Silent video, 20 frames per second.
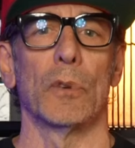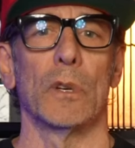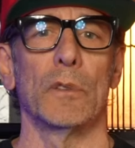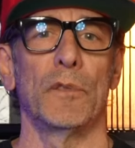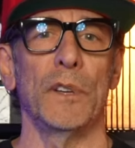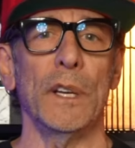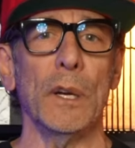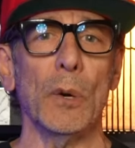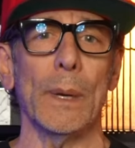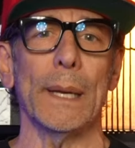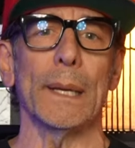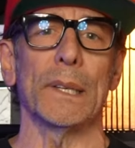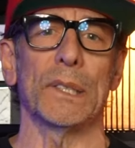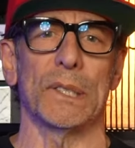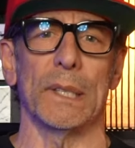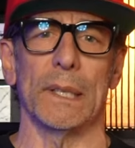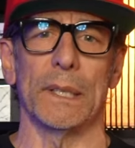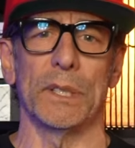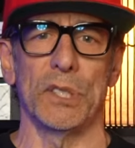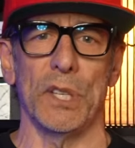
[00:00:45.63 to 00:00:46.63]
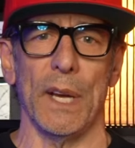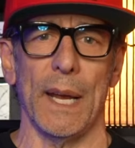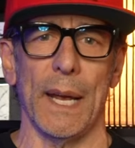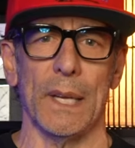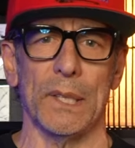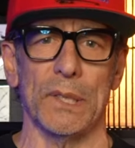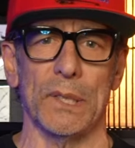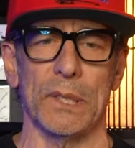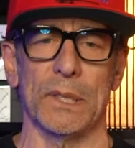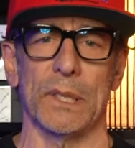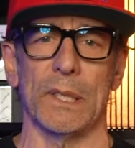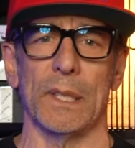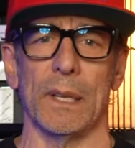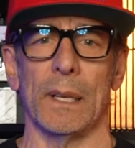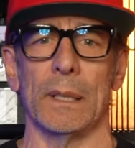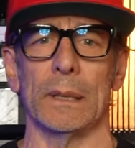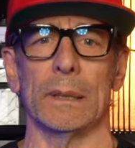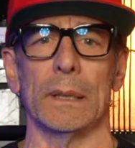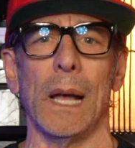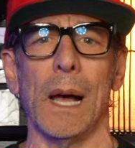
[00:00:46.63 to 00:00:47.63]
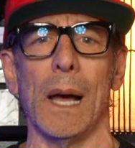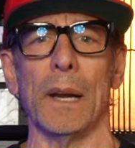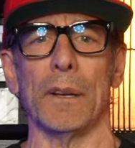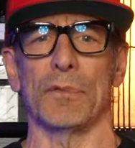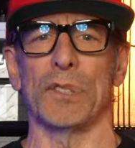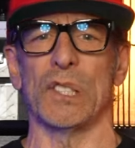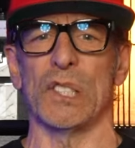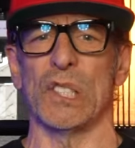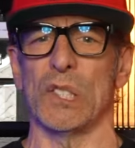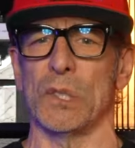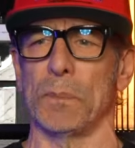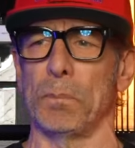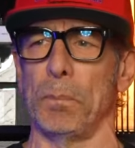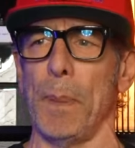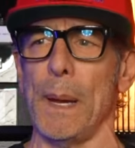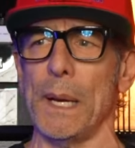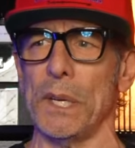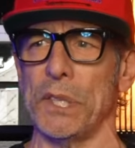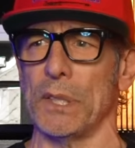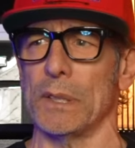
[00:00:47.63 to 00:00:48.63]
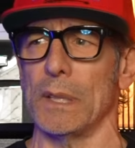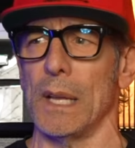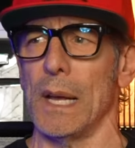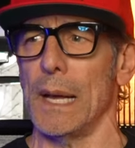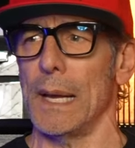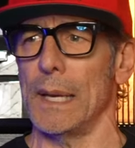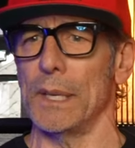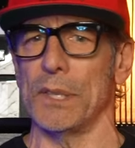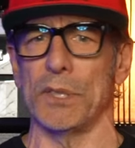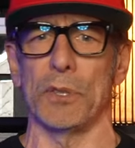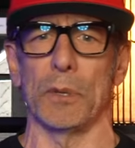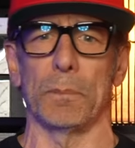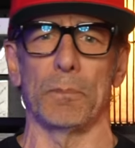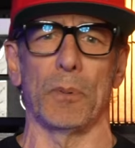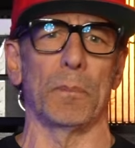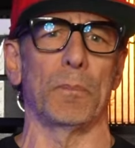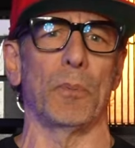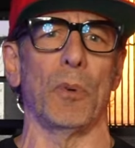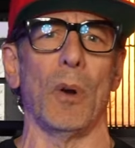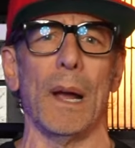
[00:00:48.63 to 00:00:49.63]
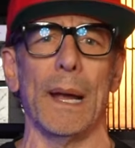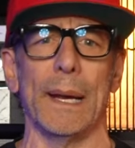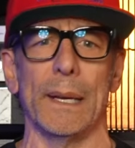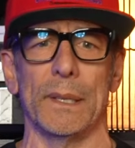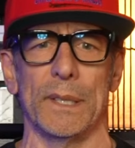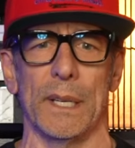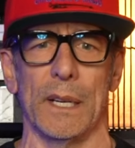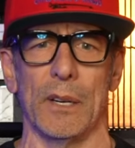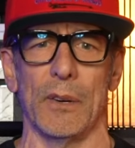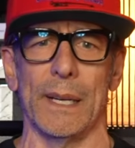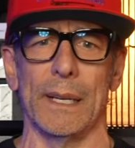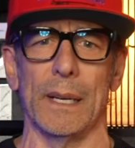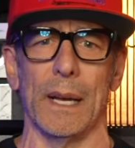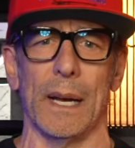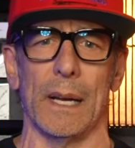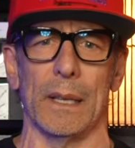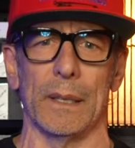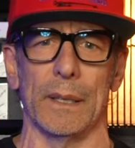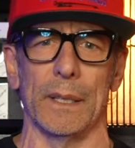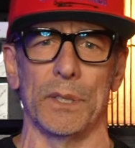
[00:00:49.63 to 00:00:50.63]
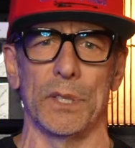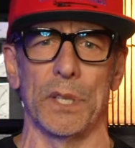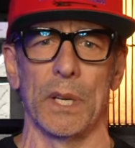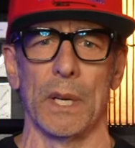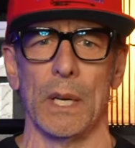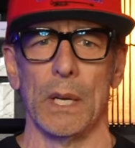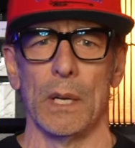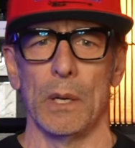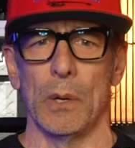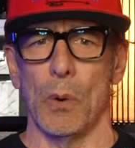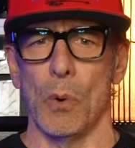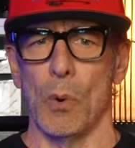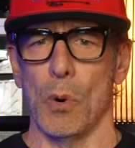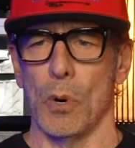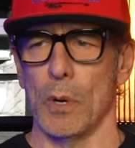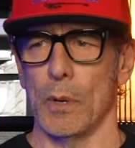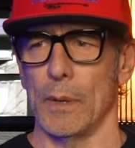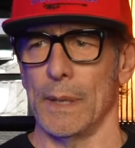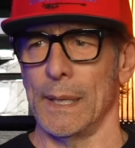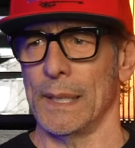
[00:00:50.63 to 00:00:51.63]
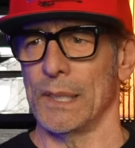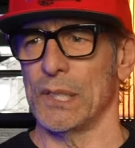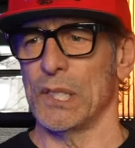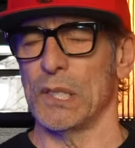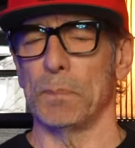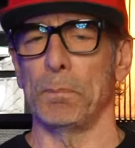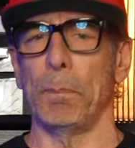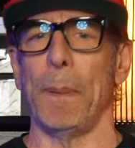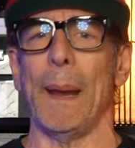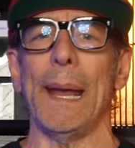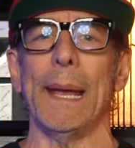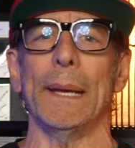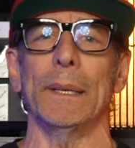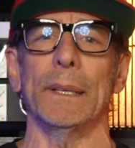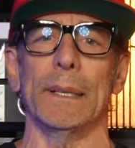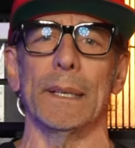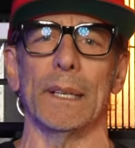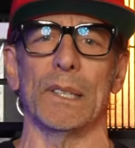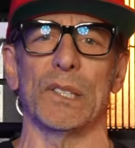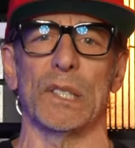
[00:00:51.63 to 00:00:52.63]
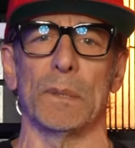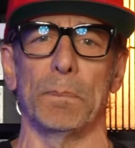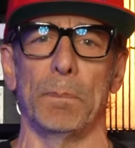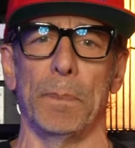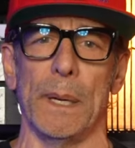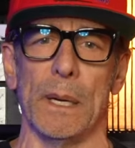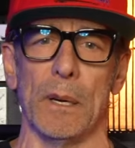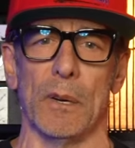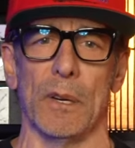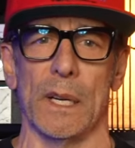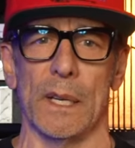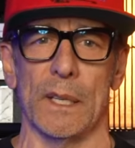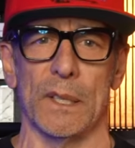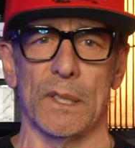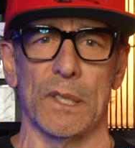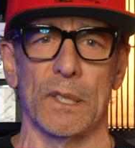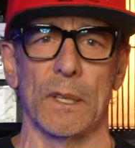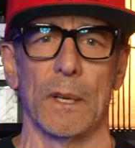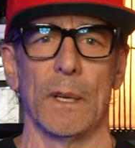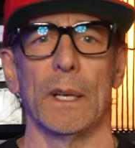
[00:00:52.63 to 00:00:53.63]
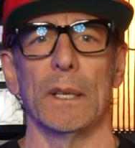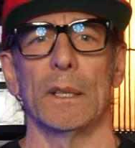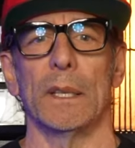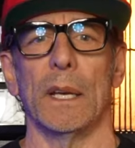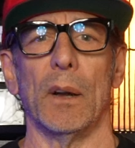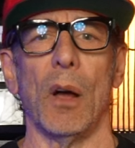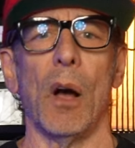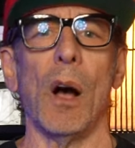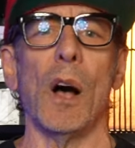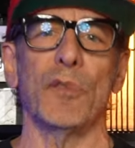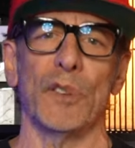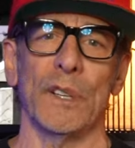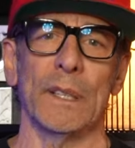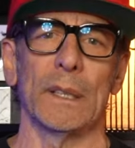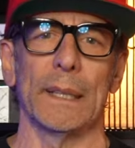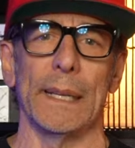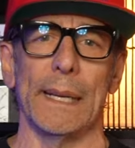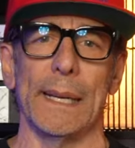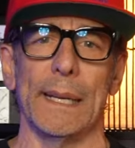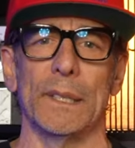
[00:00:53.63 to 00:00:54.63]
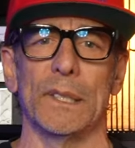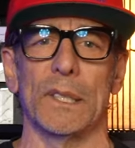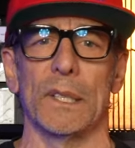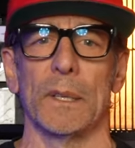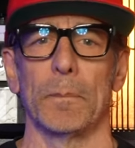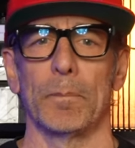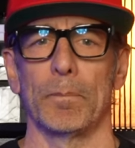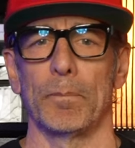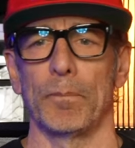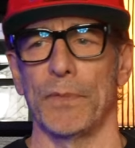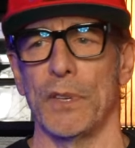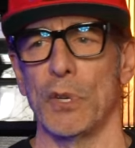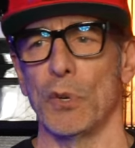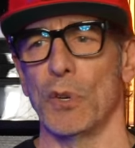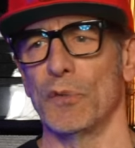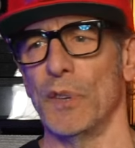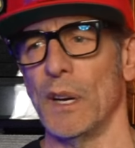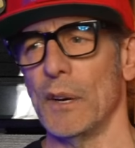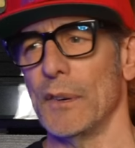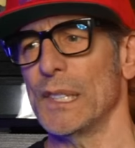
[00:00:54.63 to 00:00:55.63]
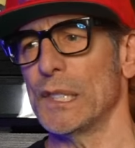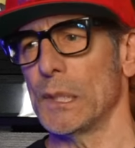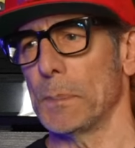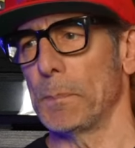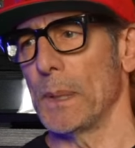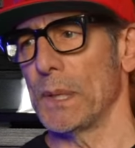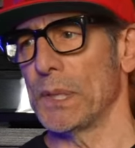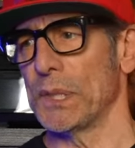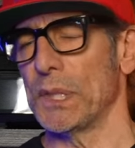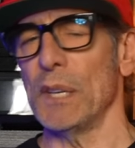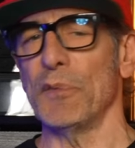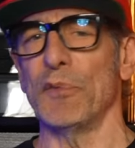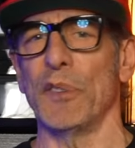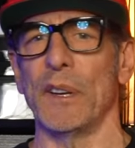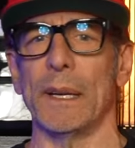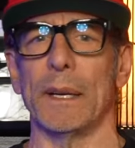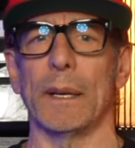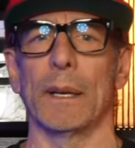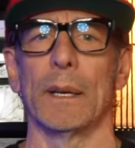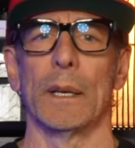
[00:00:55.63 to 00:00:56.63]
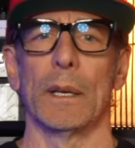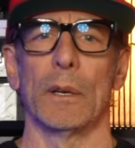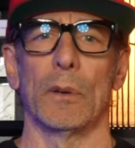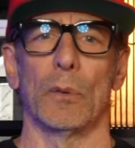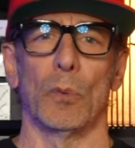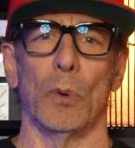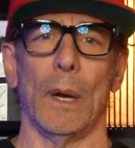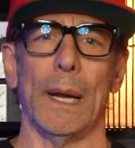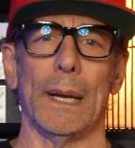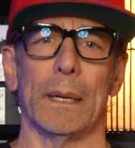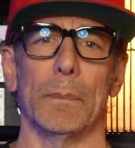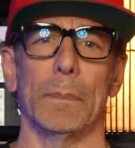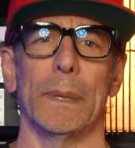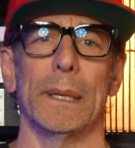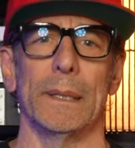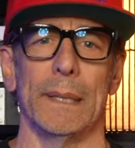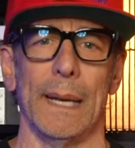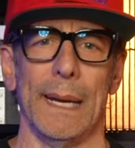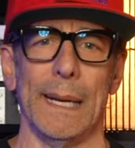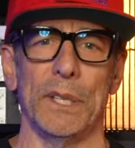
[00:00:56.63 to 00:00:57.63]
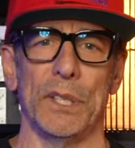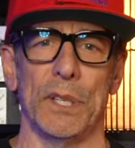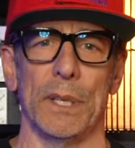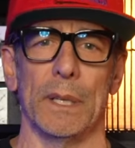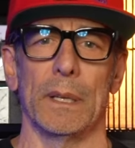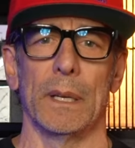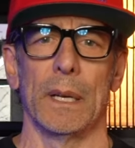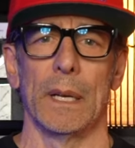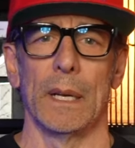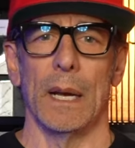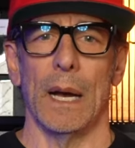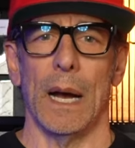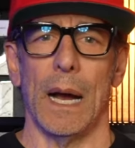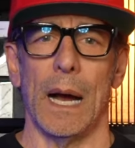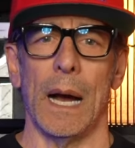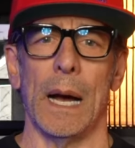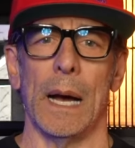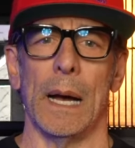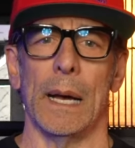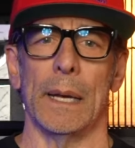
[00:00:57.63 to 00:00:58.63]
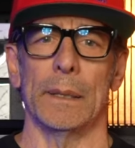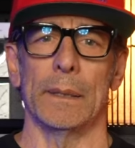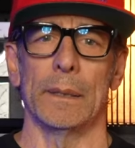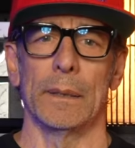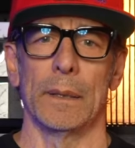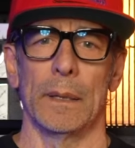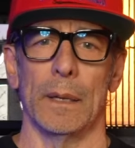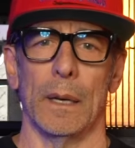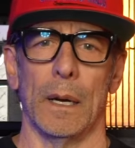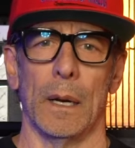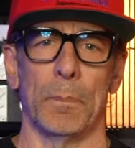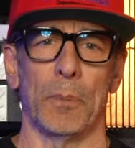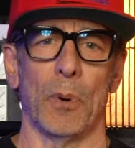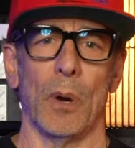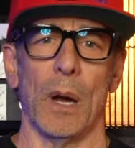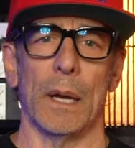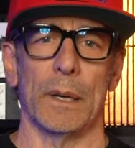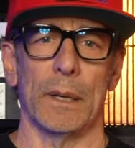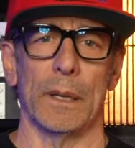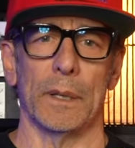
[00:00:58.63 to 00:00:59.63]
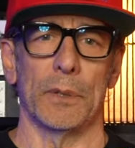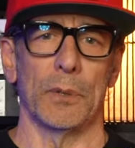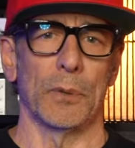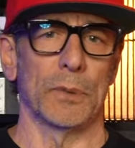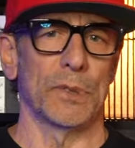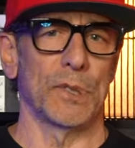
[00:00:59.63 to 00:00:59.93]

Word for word: Reviewing suggests a lot of specialized or proprietary knowledge or expanded experience that often leads to a very specific recommendation on a product or